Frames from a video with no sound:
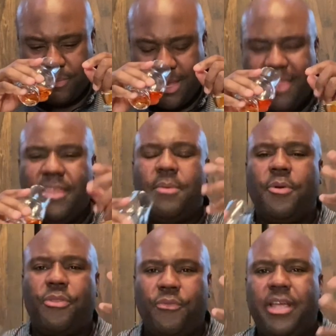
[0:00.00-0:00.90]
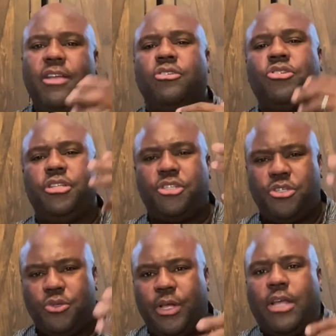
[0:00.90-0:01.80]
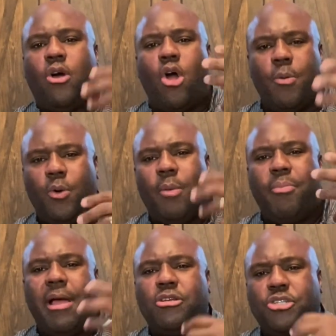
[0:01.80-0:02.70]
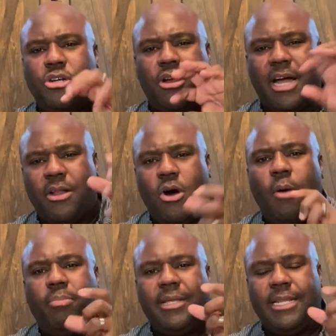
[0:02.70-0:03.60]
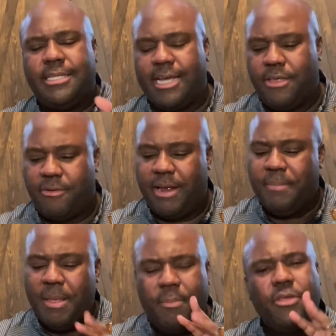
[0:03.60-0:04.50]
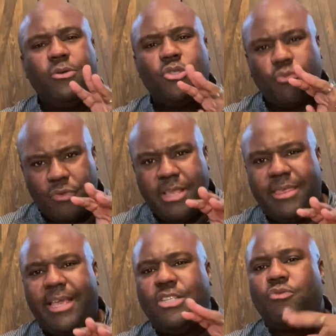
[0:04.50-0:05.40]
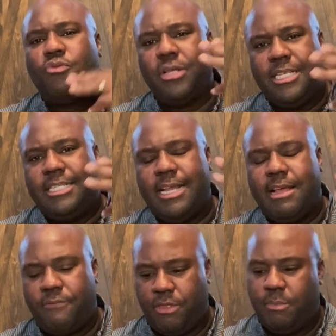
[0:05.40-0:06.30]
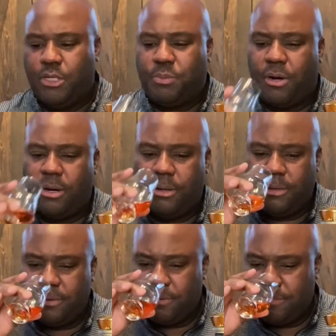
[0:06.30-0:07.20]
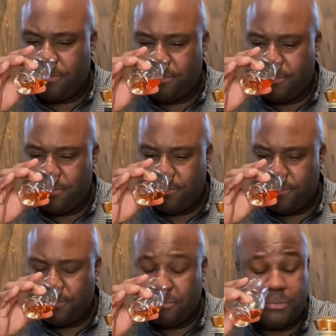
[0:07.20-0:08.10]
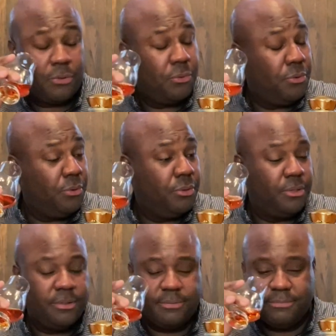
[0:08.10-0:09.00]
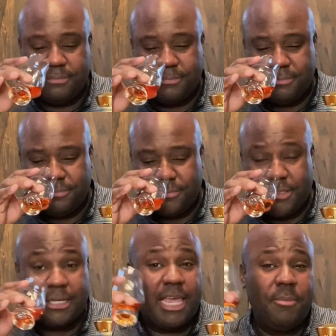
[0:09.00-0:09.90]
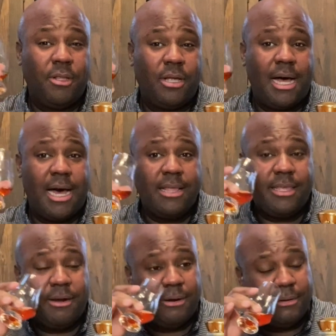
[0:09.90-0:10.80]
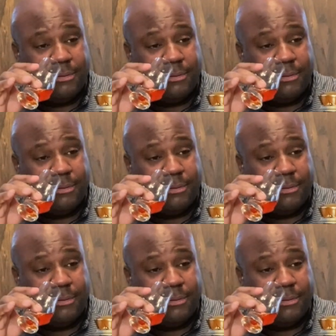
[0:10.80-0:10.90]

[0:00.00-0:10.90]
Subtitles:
then number three, your traditional like caramel and brown sugar kind of all blended together, right? But those three things really stand out for the most part. Whew. Came in a little hot there.